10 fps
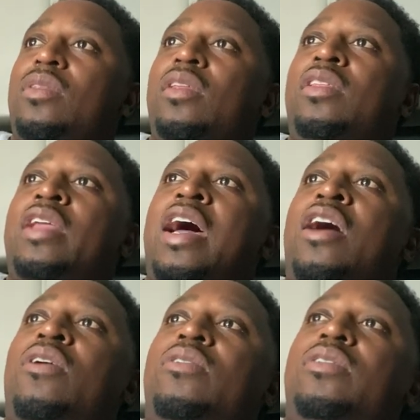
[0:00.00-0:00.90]

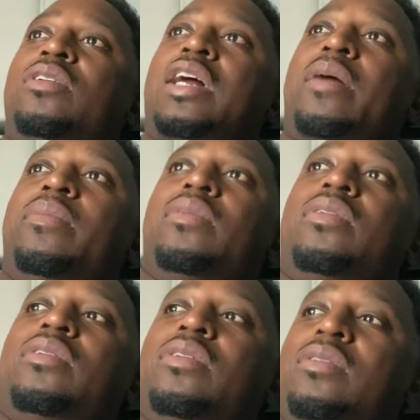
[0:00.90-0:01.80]
now
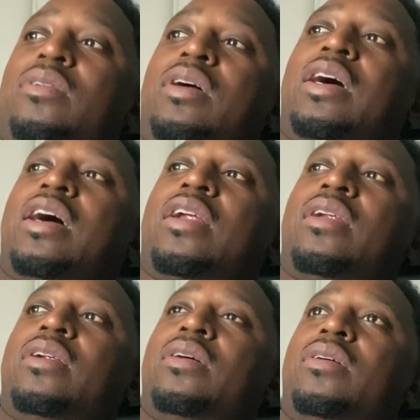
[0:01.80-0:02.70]
I got
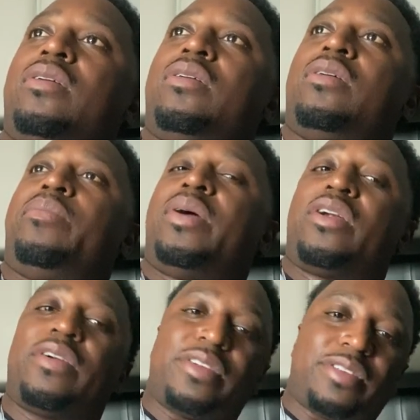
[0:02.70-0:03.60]
a
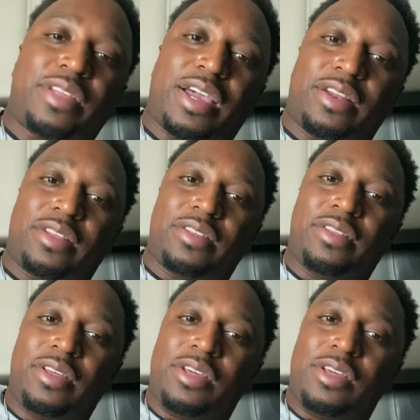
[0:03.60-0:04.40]
better understanding.